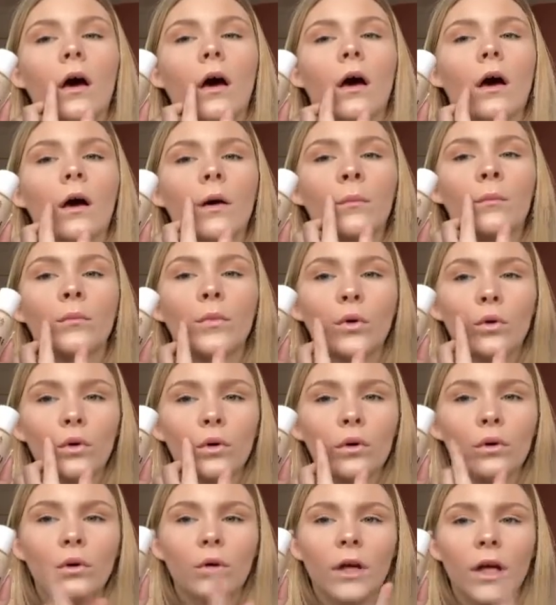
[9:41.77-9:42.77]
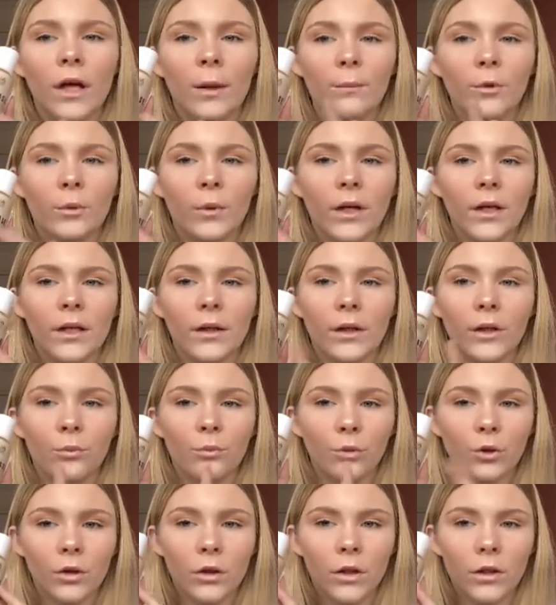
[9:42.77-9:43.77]
more MUA
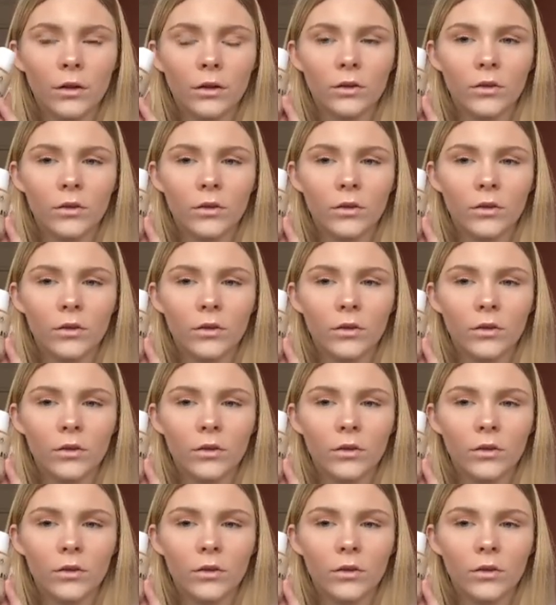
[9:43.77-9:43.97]
products.